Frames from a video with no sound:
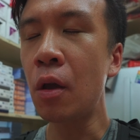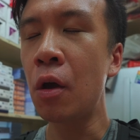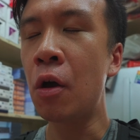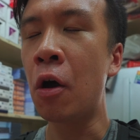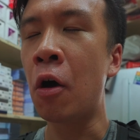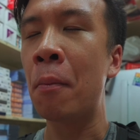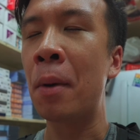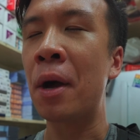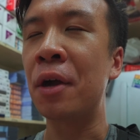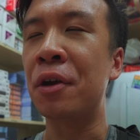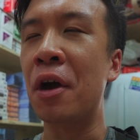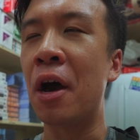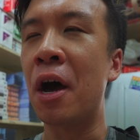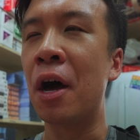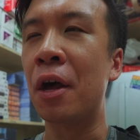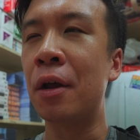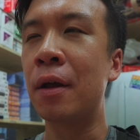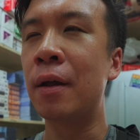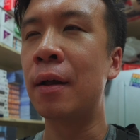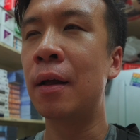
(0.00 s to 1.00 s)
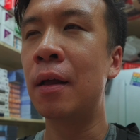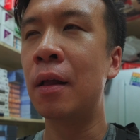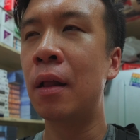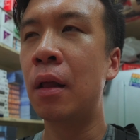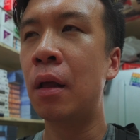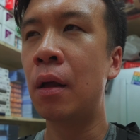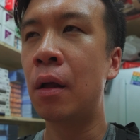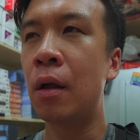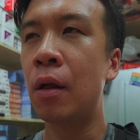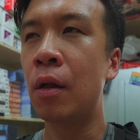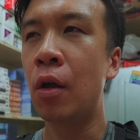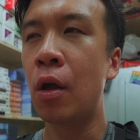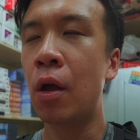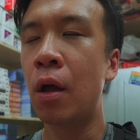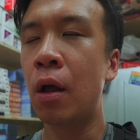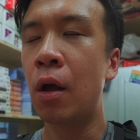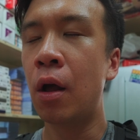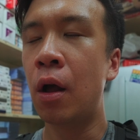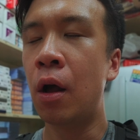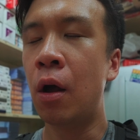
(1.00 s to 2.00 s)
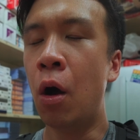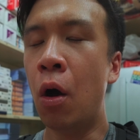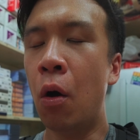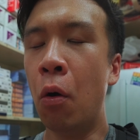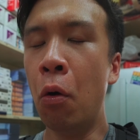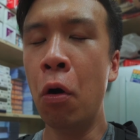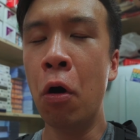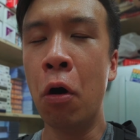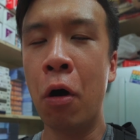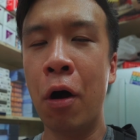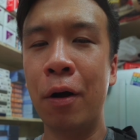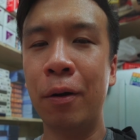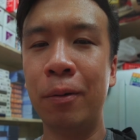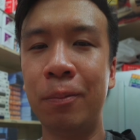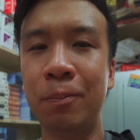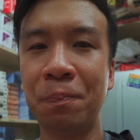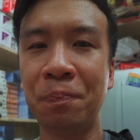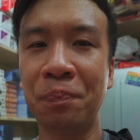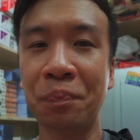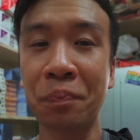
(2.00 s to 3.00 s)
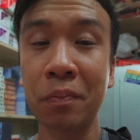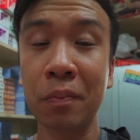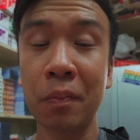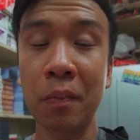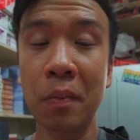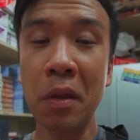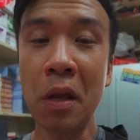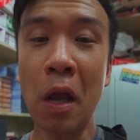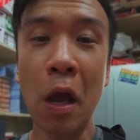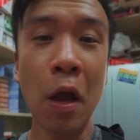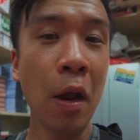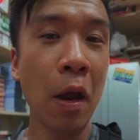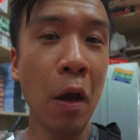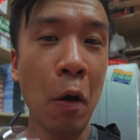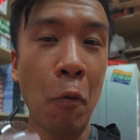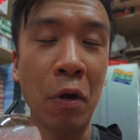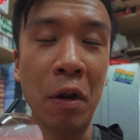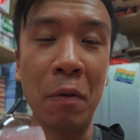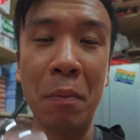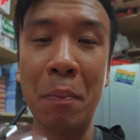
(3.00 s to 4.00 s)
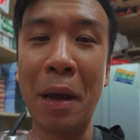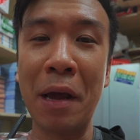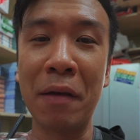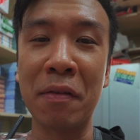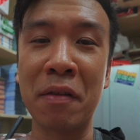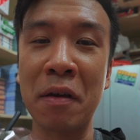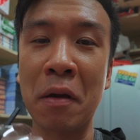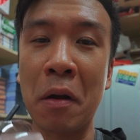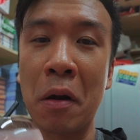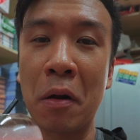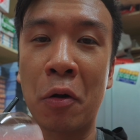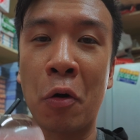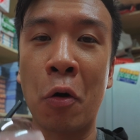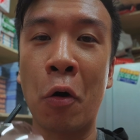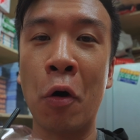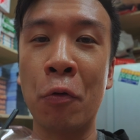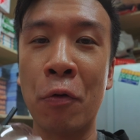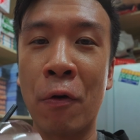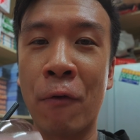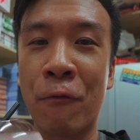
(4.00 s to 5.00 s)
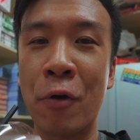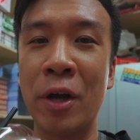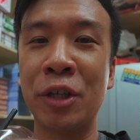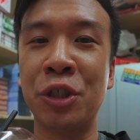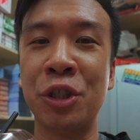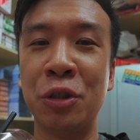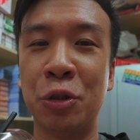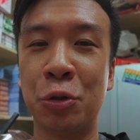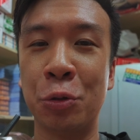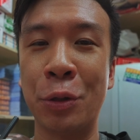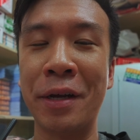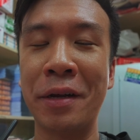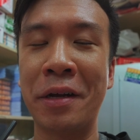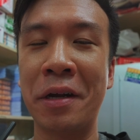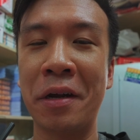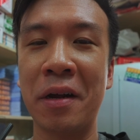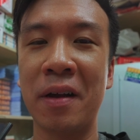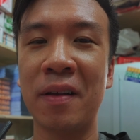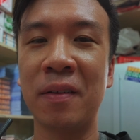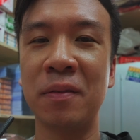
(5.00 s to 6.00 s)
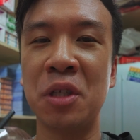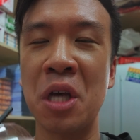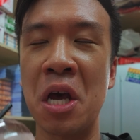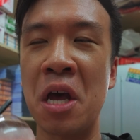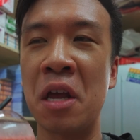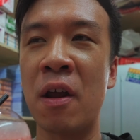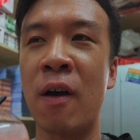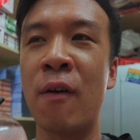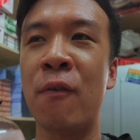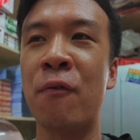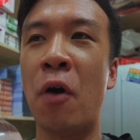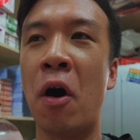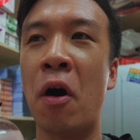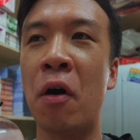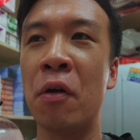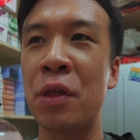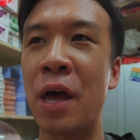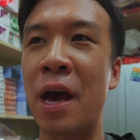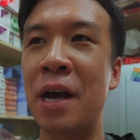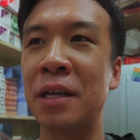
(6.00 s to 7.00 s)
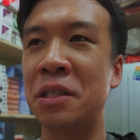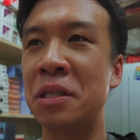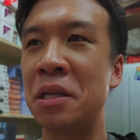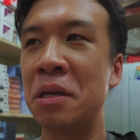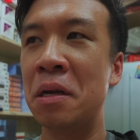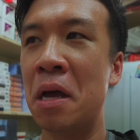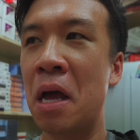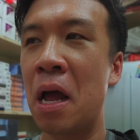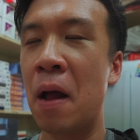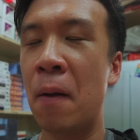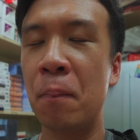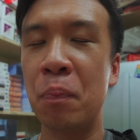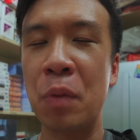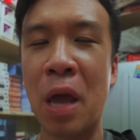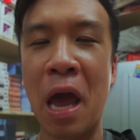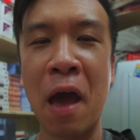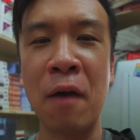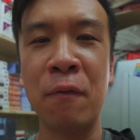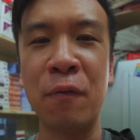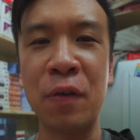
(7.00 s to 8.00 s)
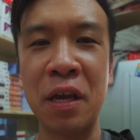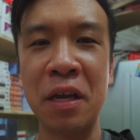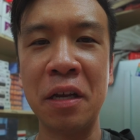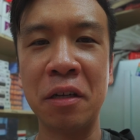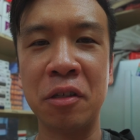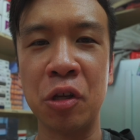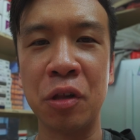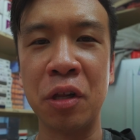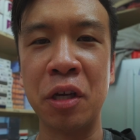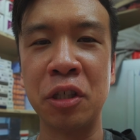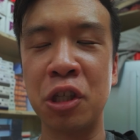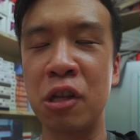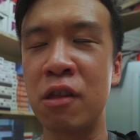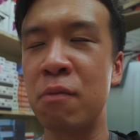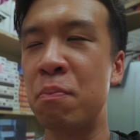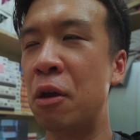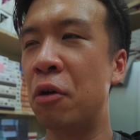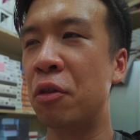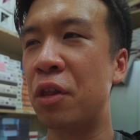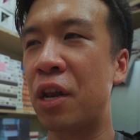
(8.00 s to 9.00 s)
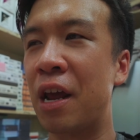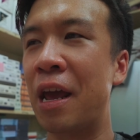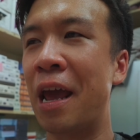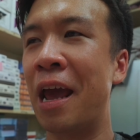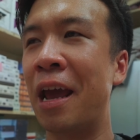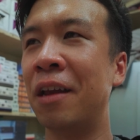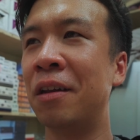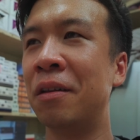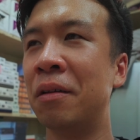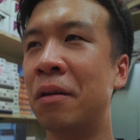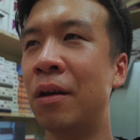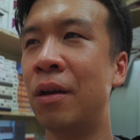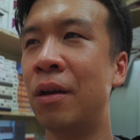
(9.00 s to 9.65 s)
Oh my god. Whew. What an amazing, cold, refreshing drink to end off all that heavy, delicious meal that I ate.